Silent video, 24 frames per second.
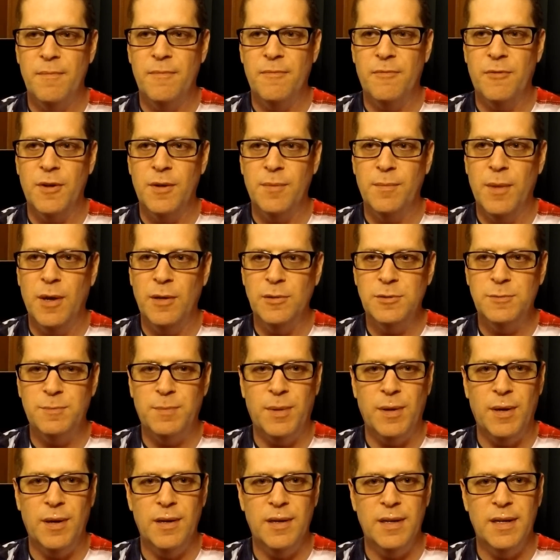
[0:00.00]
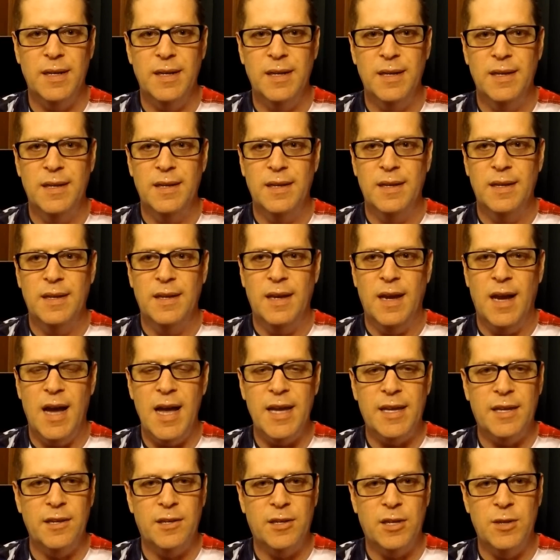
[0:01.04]
for the most part,
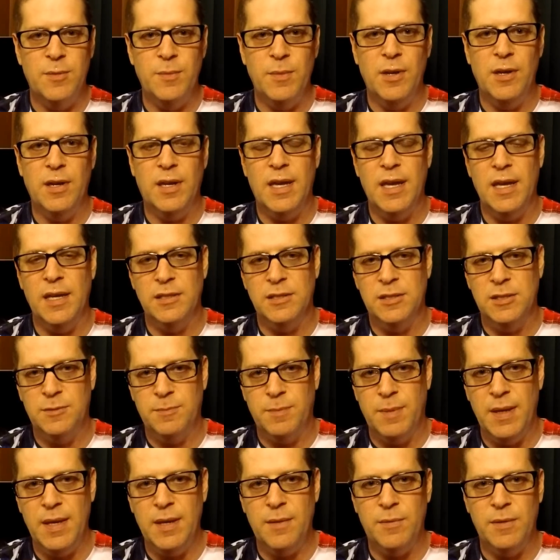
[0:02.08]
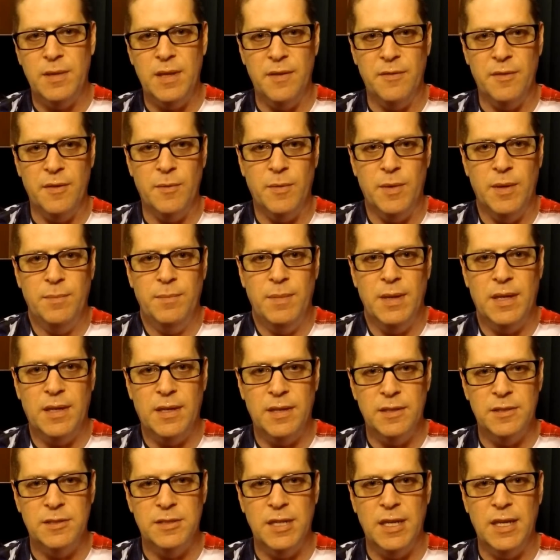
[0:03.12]
I could communicate and speak with everyone
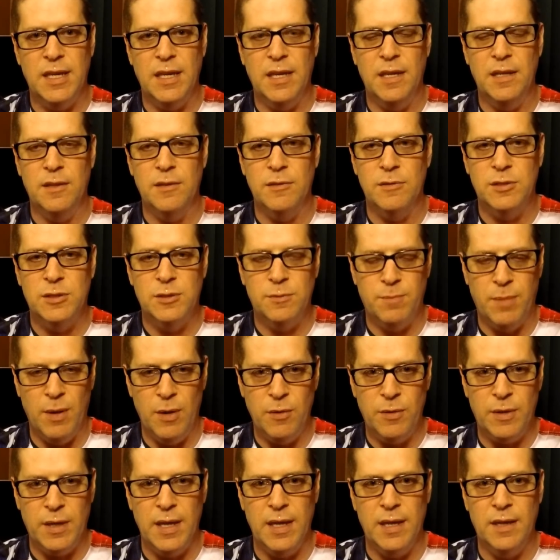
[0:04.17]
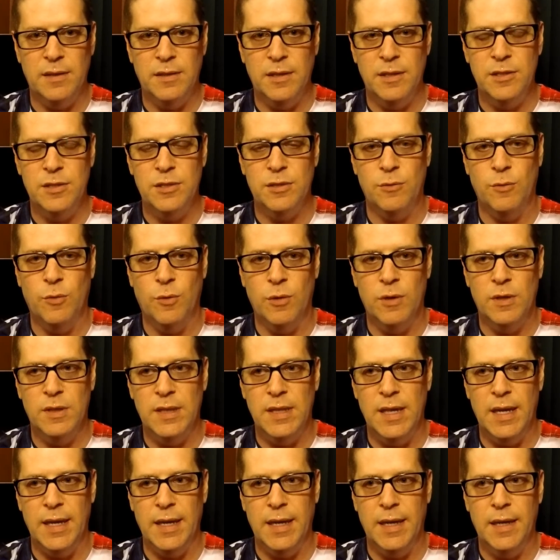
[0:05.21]
because they either spoke English or
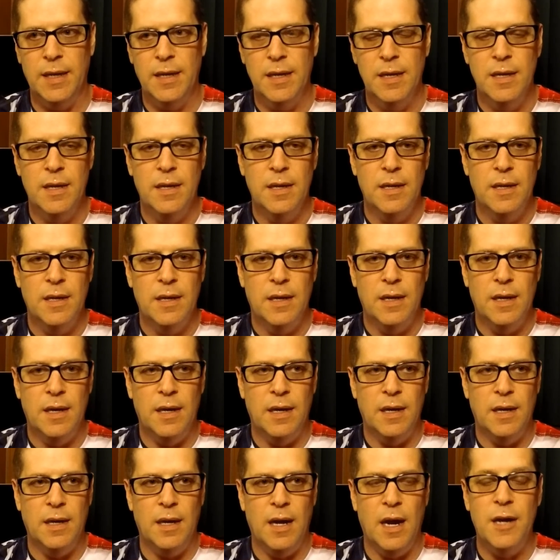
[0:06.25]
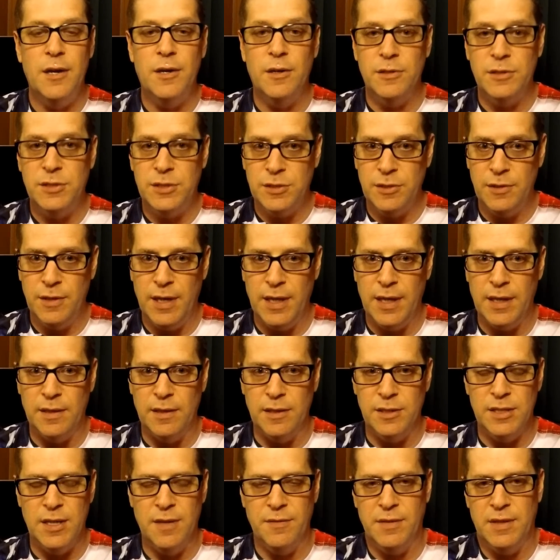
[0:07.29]
they understood
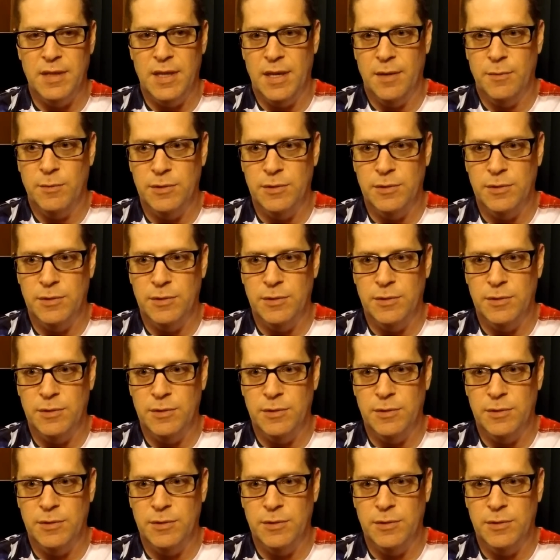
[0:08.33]
English. Everything